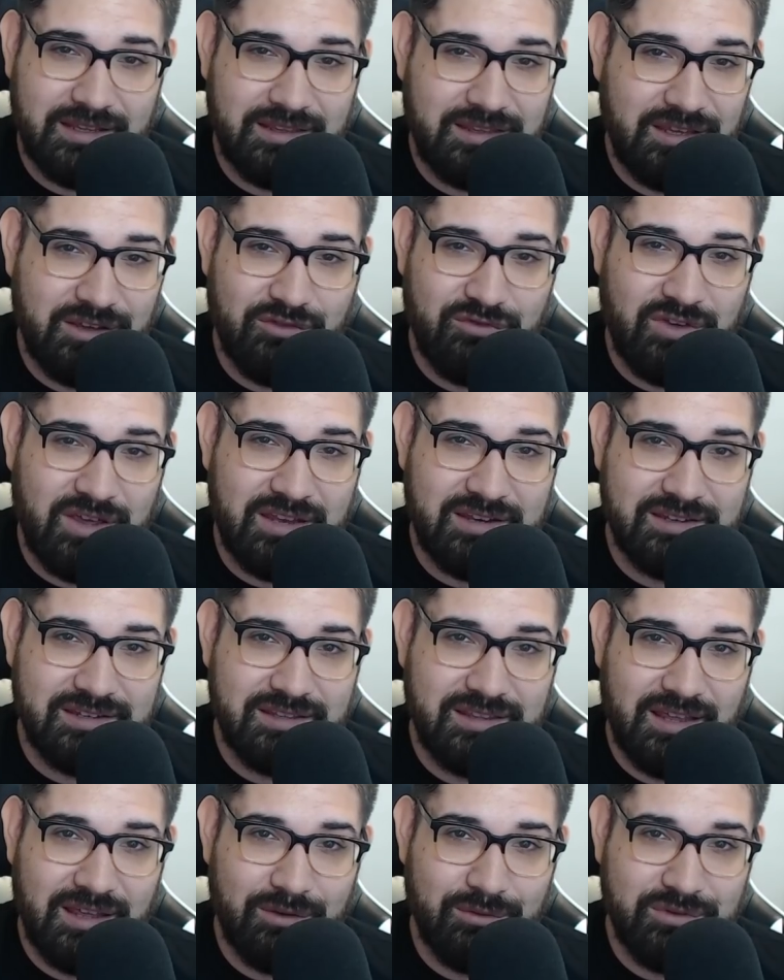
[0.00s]
the event
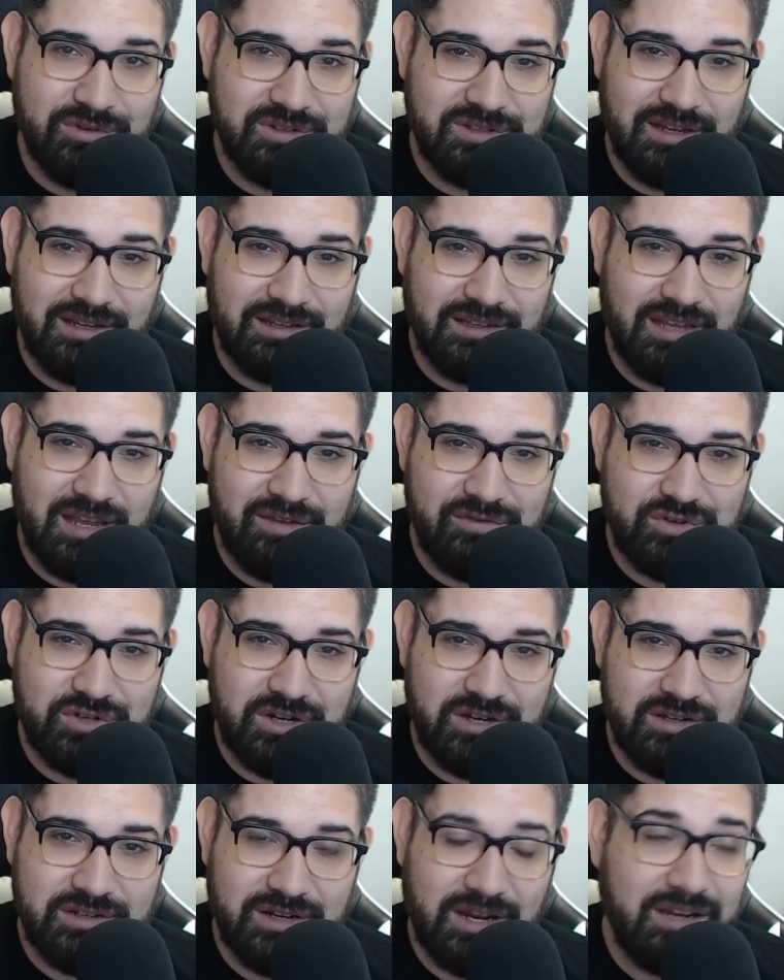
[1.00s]
that was like life
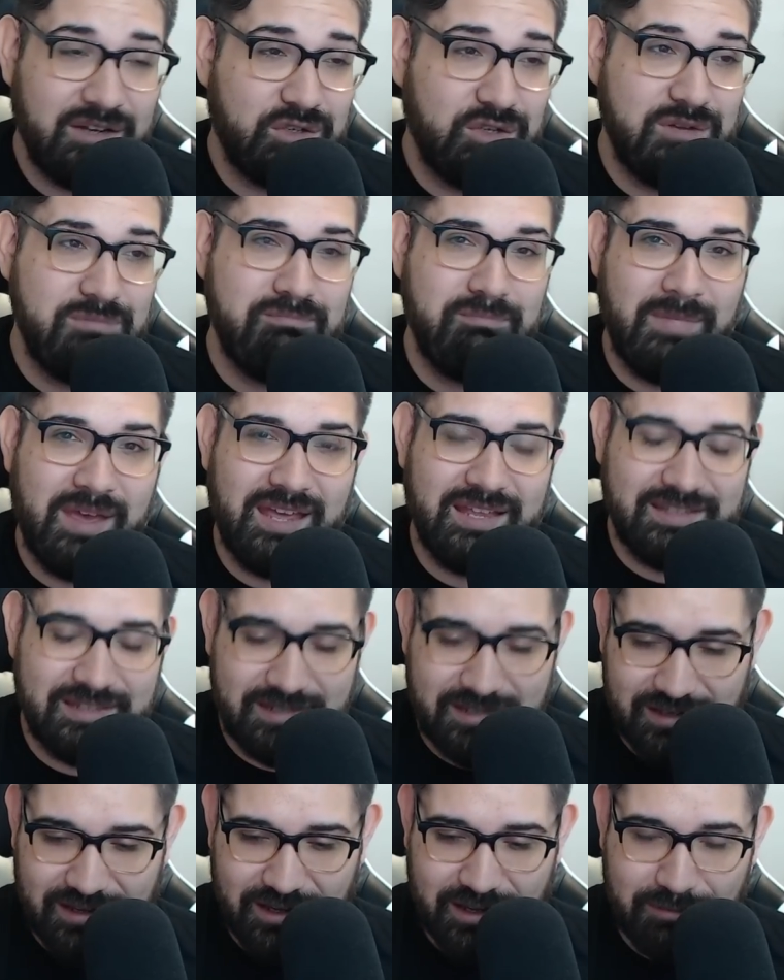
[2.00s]
changing. I actually
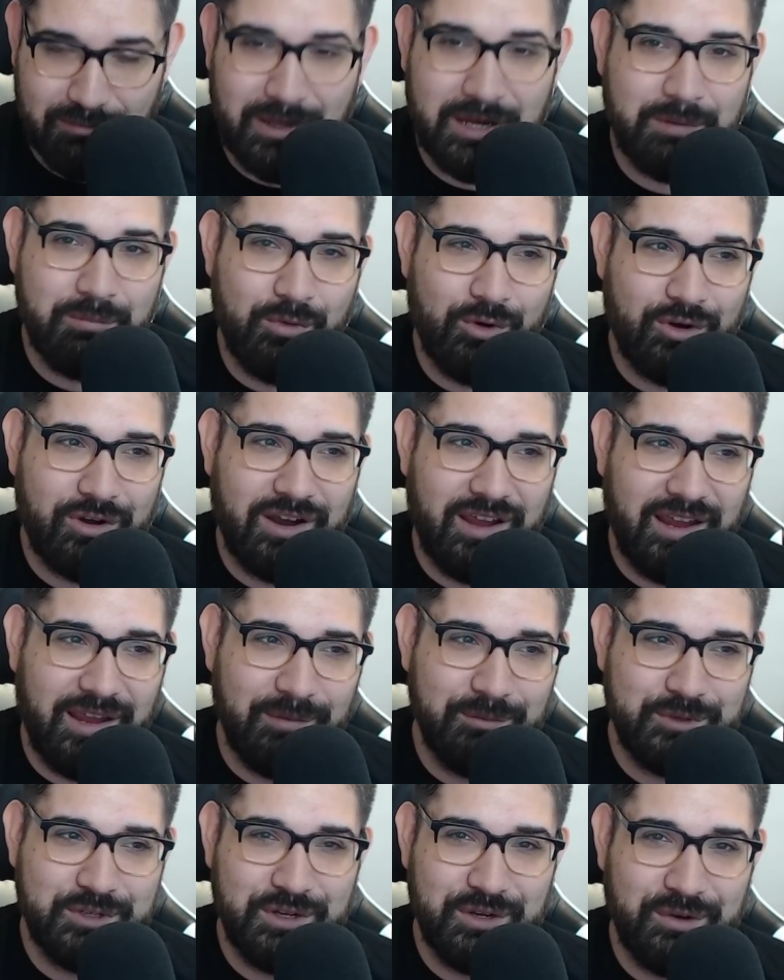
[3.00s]
met uh, Mike
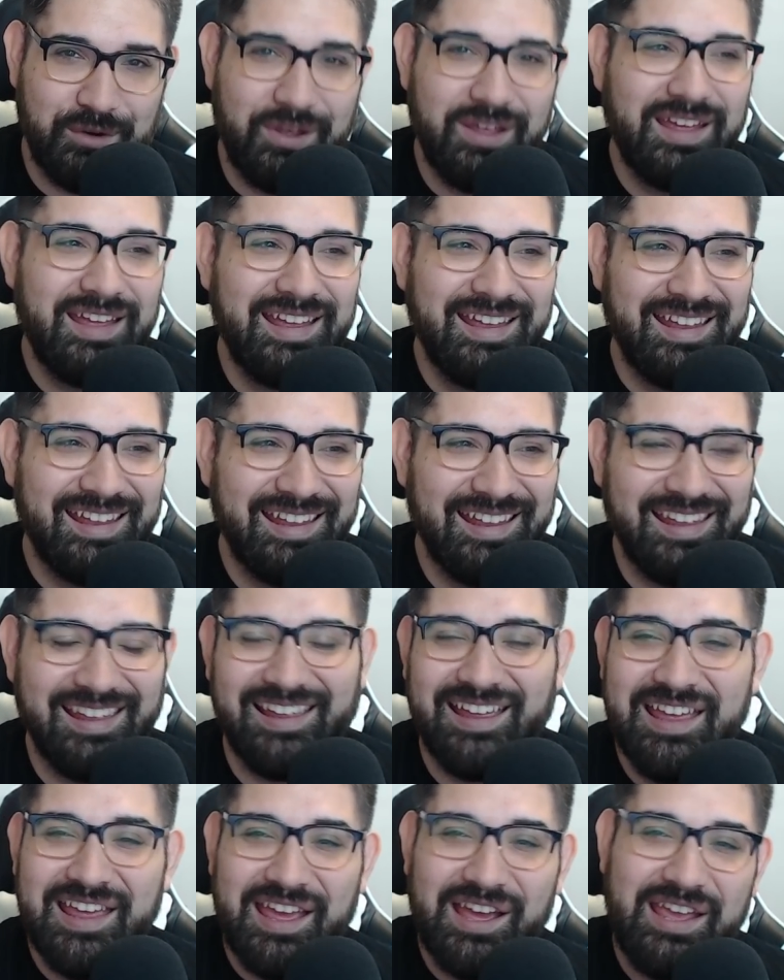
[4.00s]
Moreheim too,
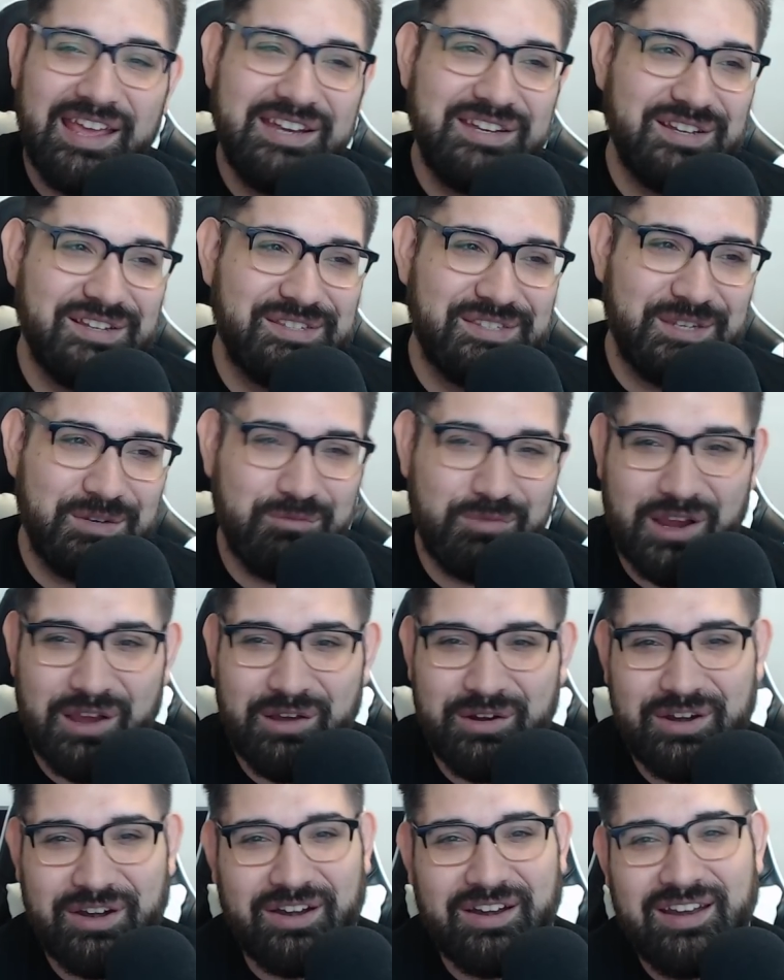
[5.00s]
and Dustin
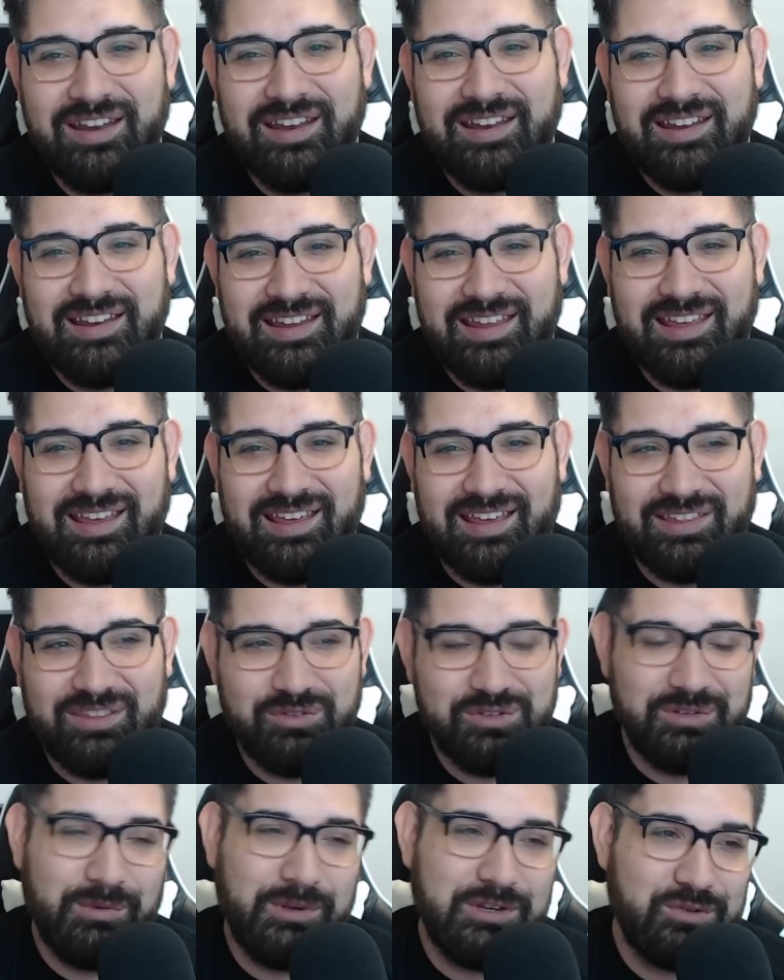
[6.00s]
Browder. Yeah, there
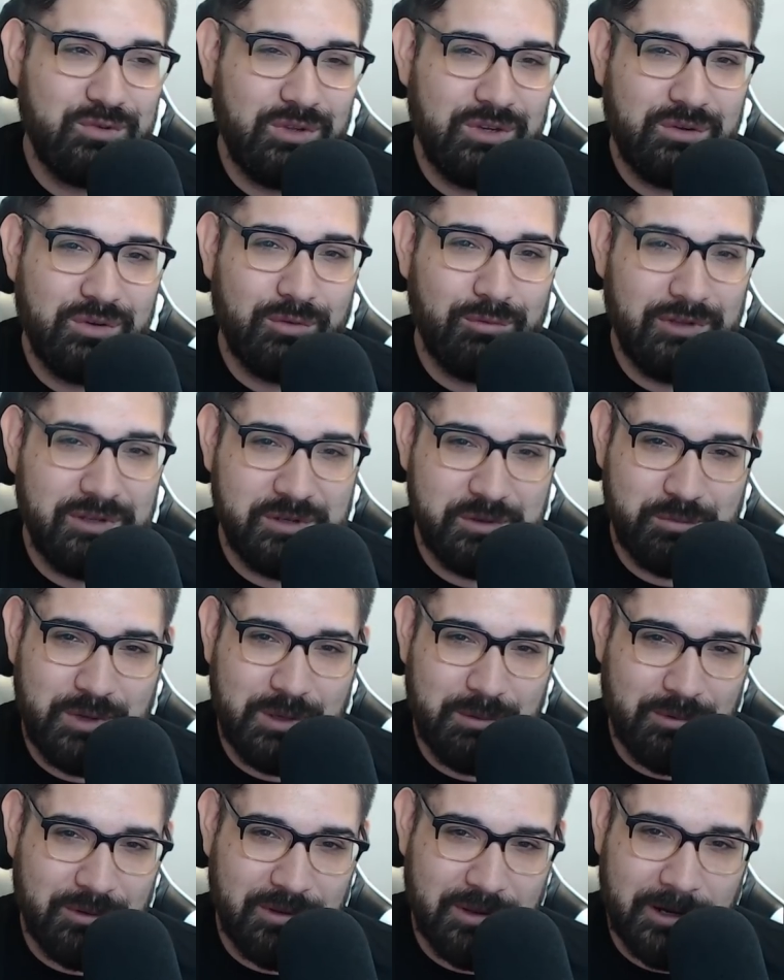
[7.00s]
was a bunch of really cool Blizzard
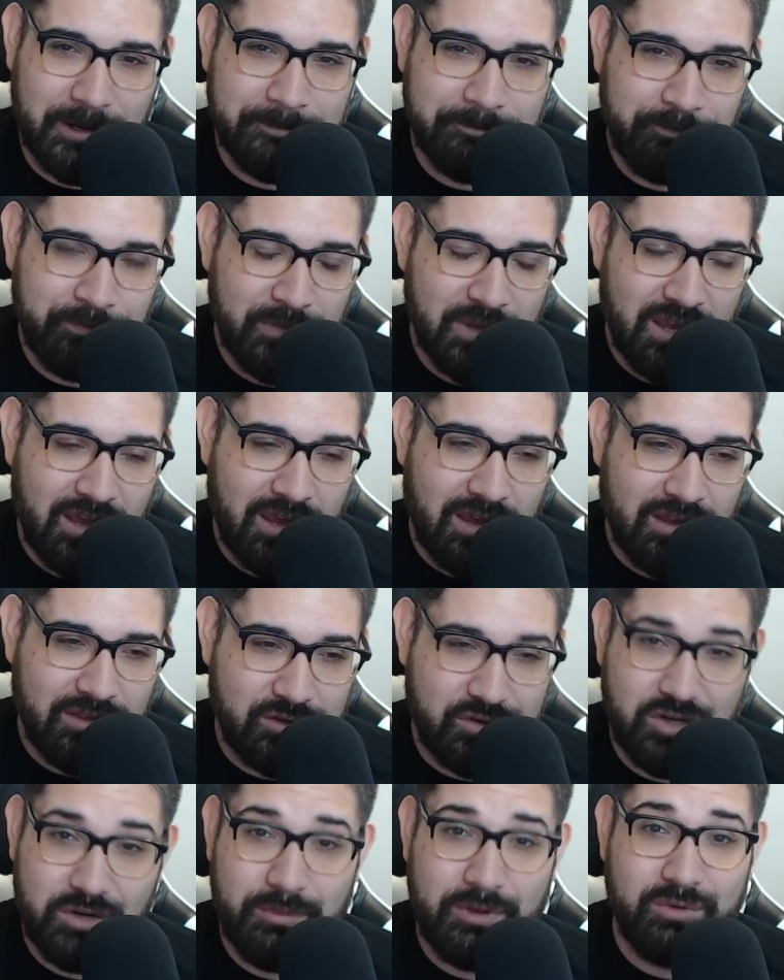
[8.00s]
people there. The
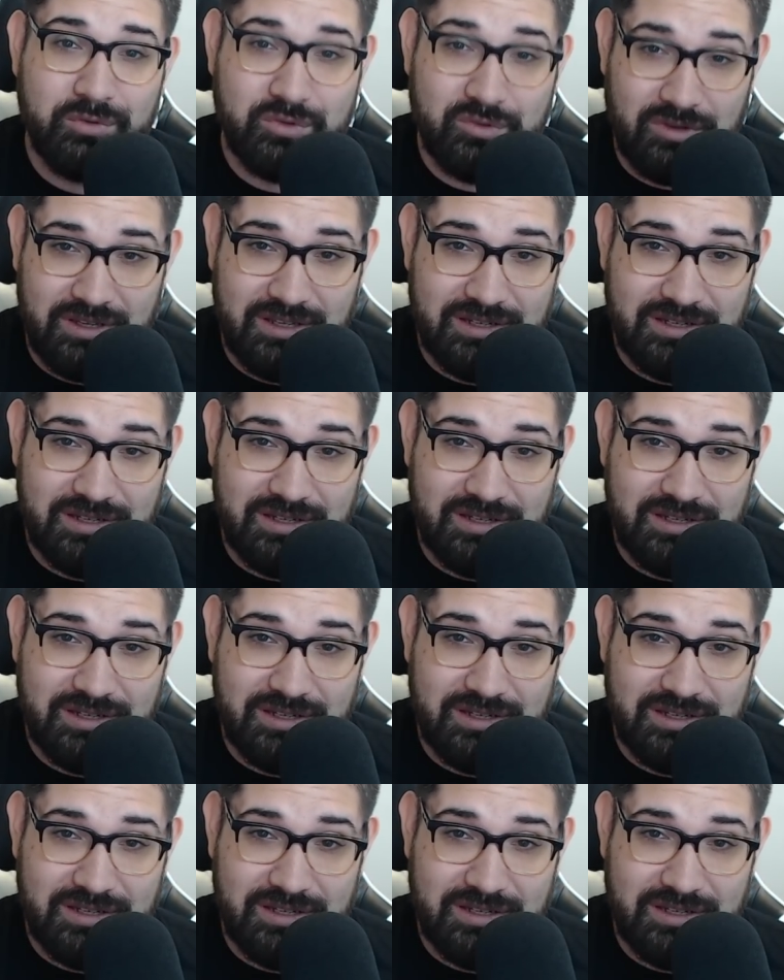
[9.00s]
tournament was really